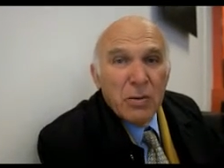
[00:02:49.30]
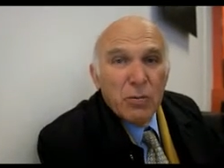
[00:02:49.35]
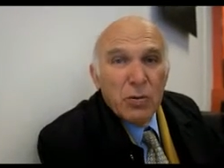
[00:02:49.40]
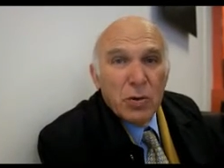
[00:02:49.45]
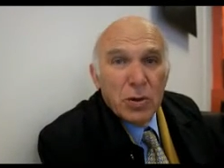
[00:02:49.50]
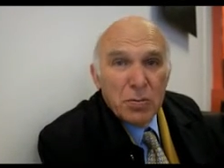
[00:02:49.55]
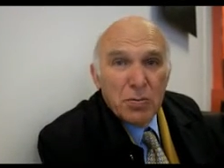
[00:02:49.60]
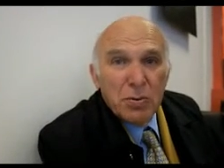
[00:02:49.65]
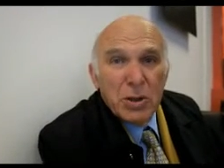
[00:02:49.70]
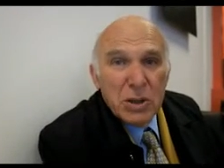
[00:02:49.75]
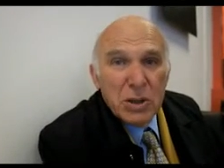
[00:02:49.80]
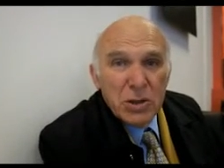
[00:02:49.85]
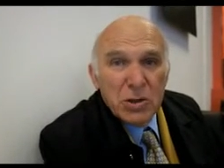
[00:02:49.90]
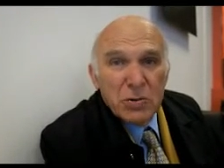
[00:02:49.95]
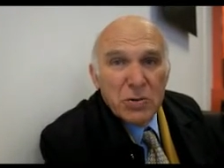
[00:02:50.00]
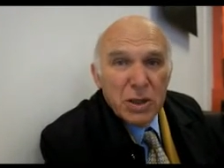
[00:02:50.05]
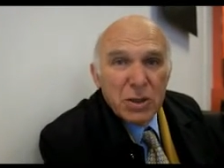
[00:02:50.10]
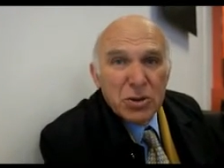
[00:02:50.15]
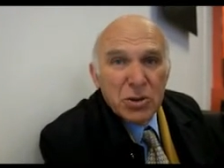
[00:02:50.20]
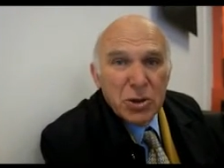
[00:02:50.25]
would be to
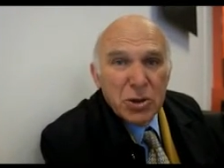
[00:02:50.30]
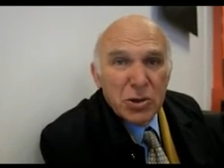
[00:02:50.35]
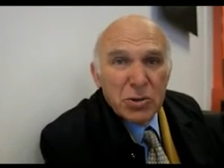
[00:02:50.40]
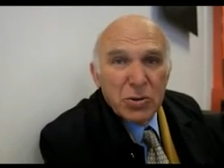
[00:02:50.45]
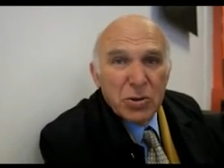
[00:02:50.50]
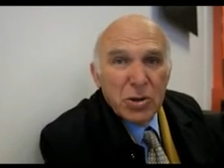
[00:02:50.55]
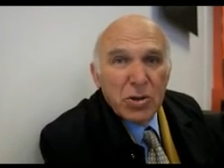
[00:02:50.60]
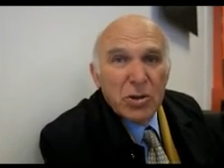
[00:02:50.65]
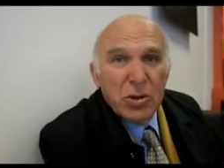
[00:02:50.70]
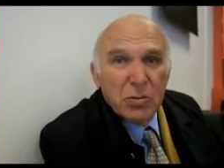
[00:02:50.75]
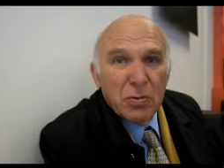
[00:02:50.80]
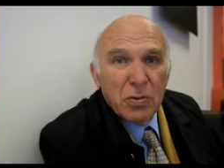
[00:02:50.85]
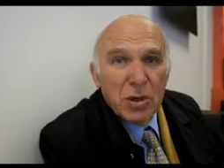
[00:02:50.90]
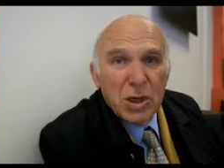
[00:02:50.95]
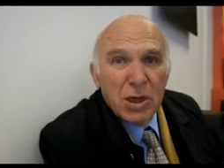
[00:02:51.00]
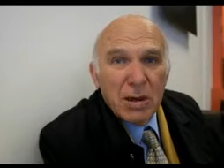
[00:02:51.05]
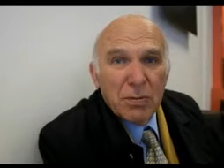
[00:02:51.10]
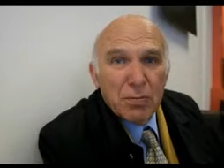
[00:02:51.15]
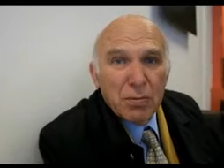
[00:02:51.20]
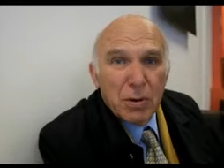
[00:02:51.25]
ensure that we
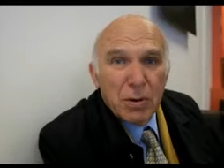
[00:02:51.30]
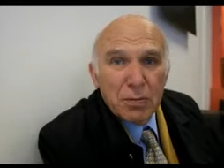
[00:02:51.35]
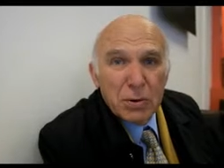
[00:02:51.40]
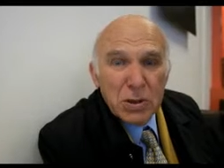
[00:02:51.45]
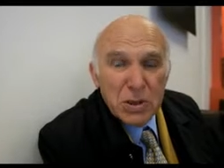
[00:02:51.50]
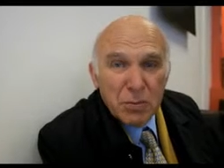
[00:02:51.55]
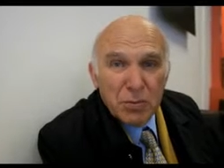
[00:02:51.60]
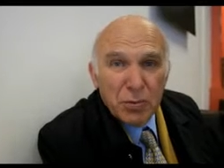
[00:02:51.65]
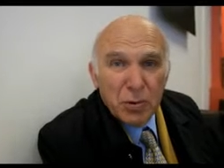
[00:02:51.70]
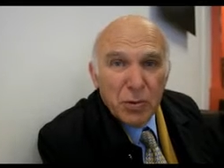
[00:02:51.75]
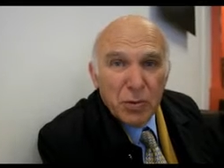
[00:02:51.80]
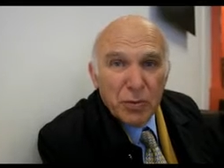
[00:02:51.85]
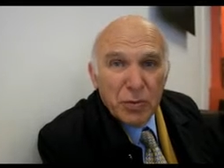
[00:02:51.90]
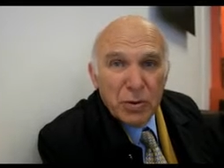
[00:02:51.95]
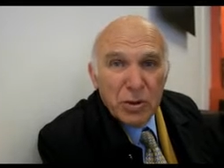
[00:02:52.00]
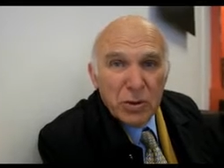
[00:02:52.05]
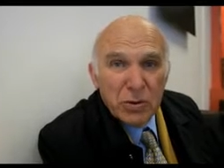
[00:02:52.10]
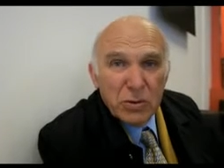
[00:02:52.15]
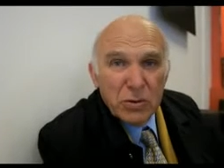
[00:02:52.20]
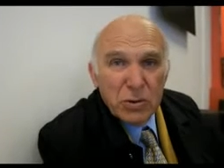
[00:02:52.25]
get proper support for
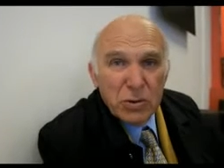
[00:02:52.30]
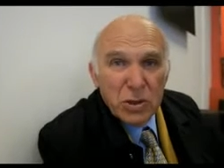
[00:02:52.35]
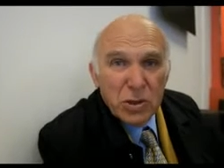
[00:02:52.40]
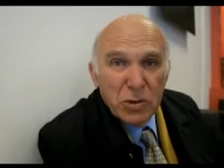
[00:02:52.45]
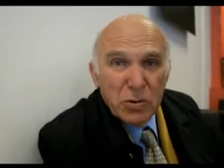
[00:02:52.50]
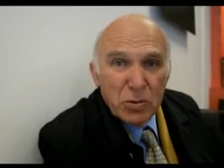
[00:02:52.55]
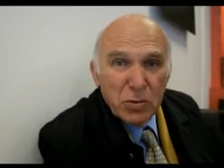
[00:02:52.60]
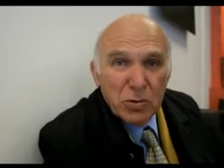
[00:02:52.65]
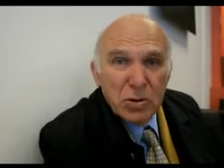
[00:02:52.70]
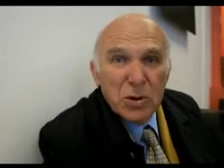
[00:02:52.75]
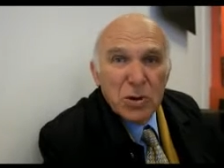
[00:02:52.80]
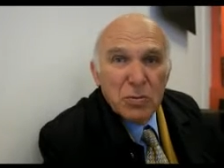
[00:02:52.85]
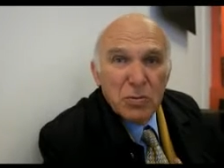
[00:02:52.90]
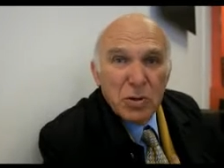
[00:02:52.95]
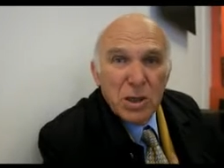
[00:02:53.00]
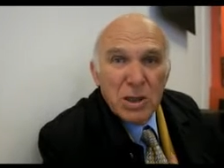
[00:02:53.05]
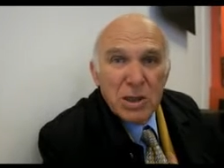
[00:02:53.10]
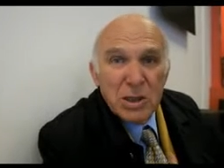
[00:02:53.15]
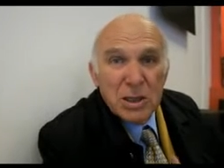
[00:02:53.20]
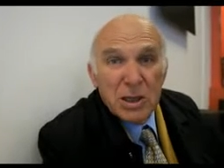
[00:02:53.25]
local schools and
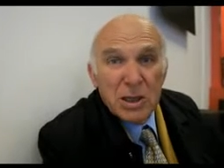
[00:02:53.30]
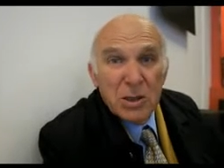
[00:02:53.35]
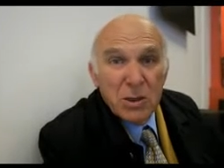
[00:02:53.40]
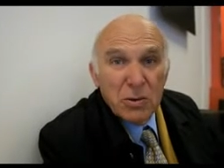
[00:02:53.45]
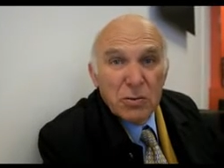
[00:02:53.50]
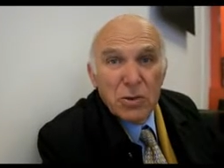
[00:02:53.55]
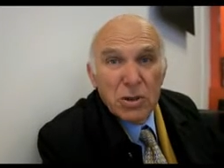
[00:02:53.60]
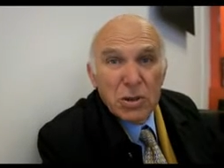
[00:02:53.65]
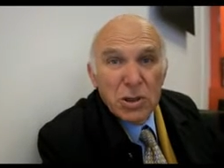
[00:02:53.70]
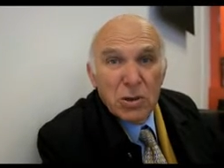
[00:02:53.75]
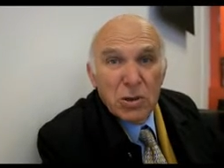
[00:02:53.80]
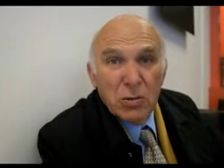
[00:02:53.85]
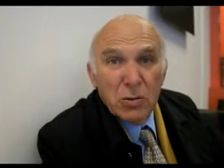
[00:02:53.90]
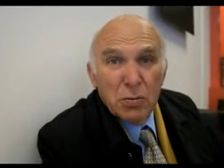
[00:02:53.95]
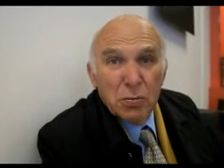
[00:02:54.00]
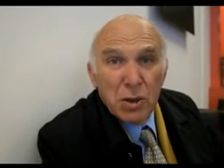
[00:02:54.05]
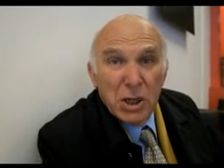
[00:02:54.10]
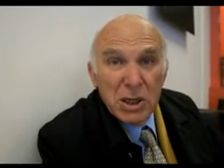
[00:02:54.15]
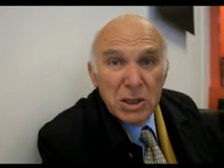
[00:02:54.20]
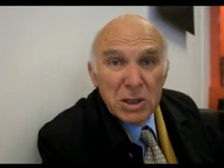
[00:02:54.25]
they get adequate school
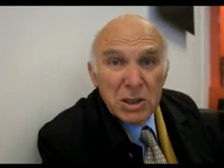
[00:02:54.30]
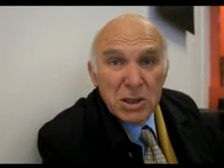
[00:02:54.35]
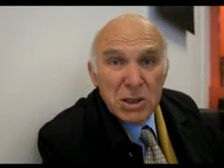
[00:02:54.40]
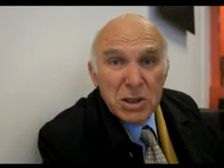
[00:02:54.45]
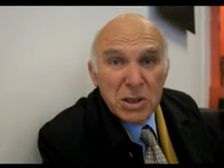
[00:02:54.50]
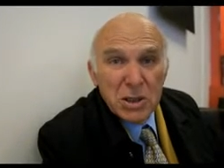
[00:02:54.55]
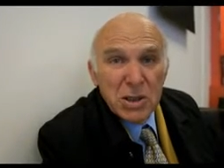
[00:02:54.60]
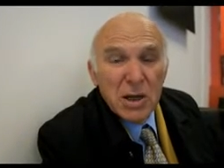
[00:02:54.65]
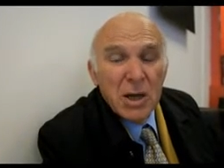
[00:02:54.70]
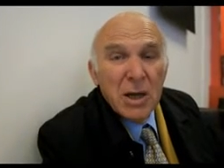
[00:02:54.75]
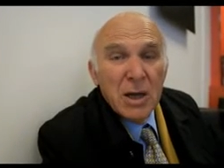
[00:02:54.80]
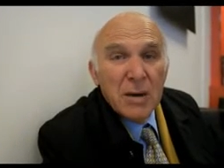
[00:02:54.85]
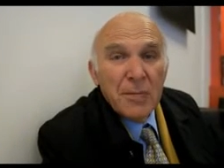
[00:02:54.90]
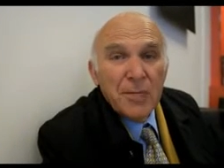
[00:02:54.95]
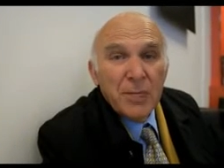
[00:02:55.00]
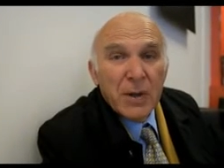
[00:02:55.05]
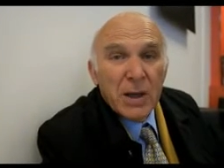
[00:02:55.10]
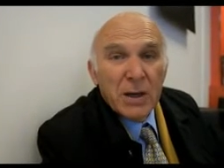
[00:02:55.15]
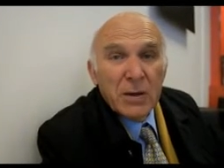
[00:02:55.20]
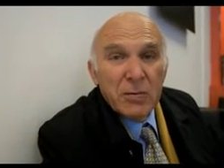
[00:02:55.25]
places.
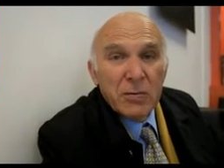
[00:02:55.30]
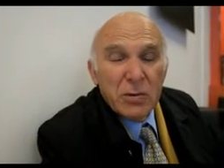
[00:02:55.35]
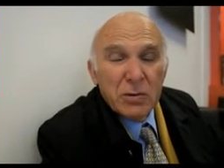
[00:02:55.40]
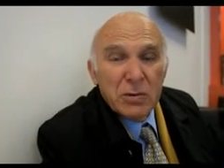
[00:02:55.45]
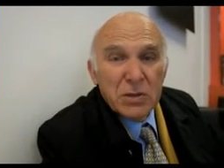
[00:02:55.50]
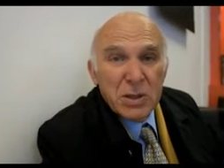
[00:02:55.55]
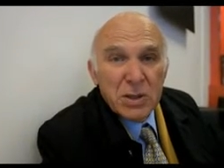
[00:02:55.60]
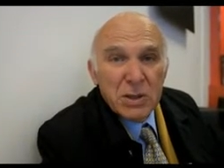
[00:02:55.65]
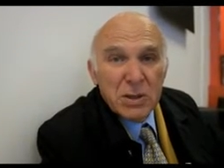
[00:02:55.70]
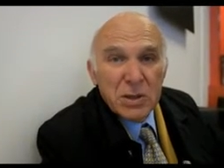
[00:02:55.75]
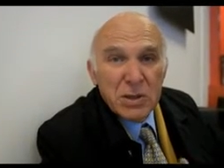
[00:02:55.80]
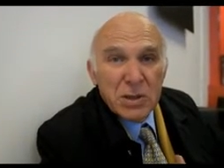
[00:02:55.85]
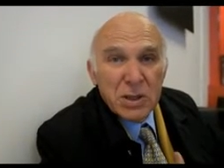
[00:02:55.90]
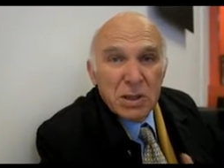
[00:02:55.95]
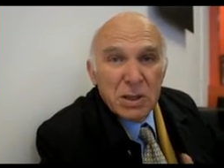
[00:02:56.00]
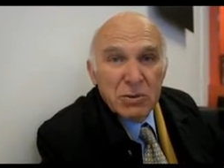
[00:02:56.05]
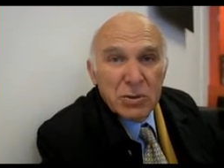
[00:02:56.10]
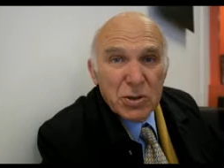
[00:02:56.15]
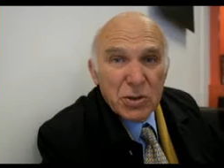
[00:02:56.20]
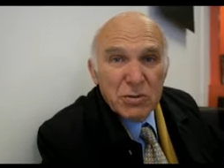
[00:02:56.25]
And of course, as a
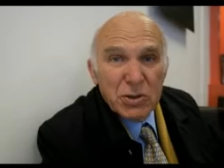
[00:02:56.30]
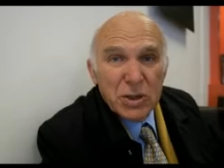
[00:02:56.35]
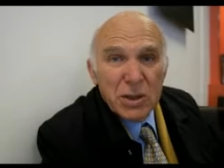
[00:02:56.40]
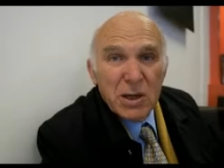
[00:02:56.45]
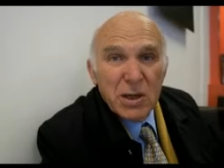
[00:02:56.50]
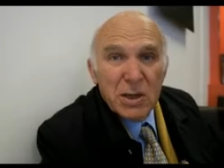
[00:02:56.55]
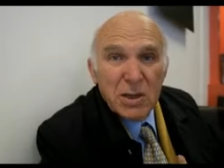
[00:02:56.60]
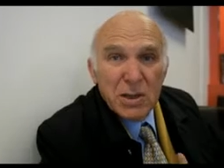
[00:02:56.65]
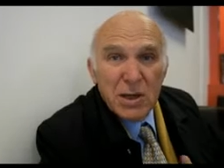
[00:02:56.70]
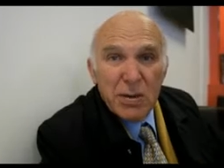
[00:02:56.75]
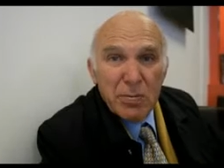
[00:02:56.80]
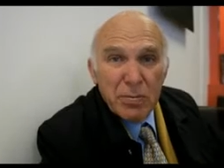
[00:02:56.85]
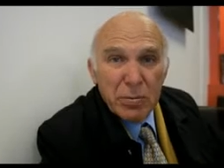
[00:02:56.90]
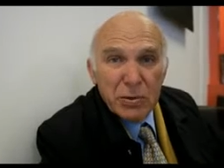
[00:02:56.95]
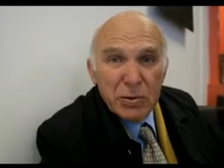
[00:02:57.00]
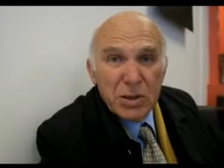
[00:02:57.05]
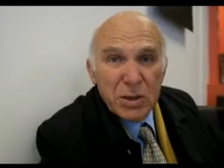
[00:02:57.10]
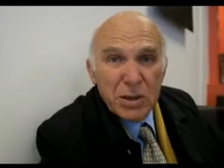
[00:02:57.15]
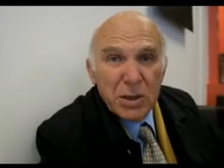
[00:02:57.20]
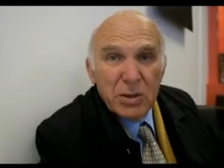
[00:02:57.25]
Secretary of State, I'm
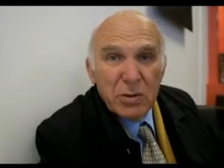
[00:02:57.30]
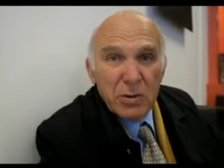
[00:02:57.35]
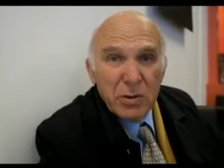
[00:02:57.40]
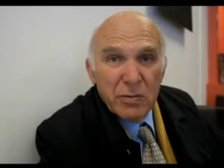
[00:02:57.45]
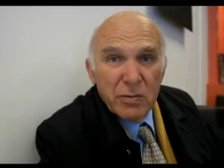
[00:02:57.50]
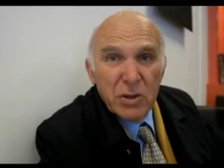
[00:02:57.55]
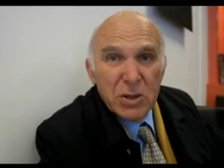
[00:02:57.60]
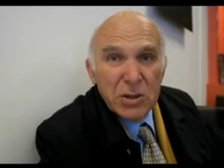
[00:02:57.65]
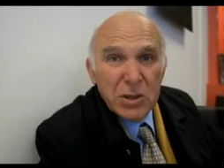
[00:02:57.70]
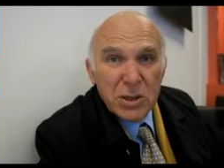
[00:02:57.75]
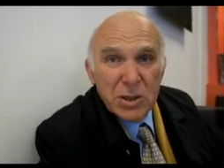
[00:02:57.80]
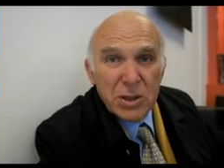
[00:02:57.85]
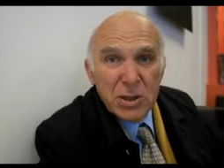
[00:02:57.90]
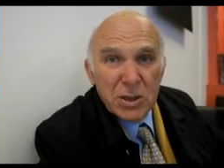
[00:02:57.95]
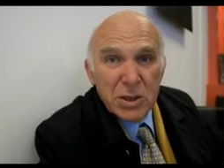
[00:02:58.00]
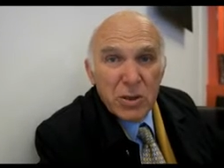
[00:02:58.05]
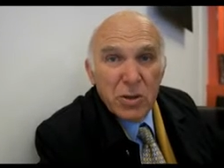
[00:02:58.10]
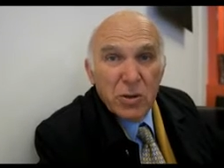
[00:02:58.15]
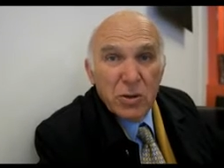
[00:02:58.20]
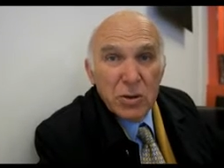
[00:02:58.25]
boosting universities
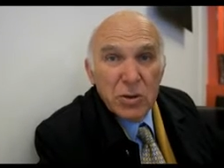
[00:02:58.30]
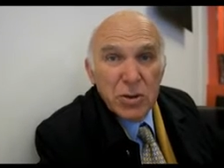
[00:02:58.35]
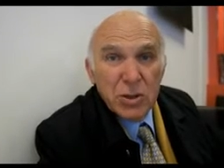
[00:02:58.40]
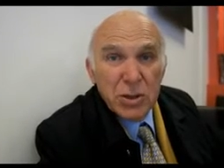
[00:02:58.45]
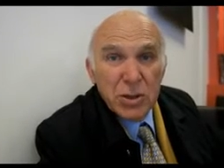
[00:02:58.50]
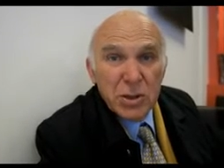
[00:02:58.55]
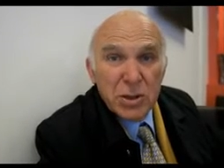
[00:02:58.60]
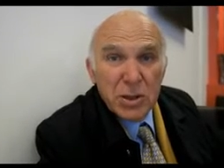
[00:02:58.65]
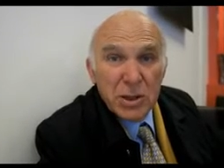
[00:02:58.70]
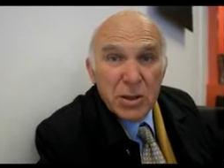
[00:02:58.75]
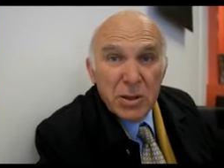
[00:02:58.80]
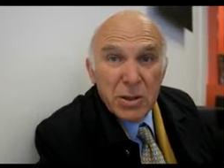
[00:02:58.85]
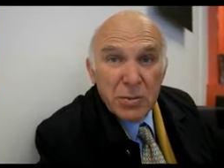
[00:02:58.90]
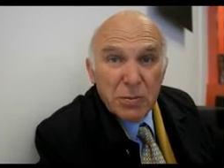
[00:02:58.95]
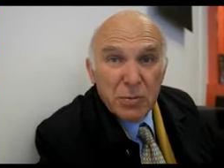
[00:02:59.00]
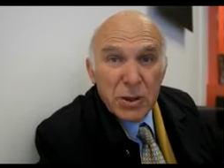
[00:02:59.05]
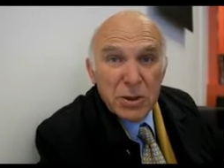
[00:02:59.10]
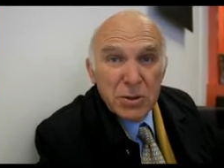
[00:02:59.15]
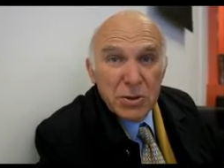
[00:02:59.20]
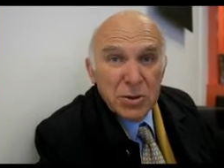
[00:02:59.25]
and colleges and
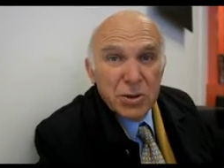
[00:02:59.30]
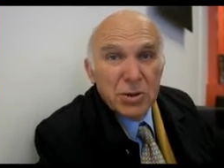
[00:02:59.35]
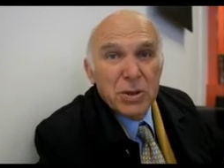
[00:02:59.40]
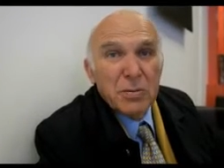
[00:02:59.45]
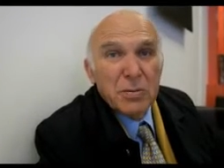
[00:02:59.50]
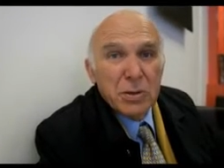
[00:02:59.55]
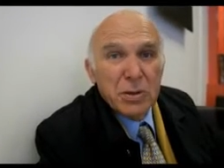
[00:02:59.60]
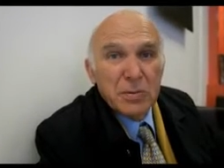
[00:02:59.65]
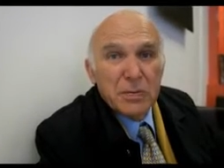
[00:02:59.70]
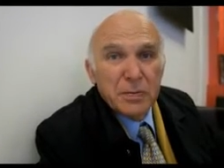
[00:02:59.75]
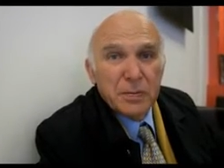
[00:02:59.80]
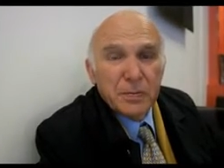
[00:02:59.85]
apprenticeships.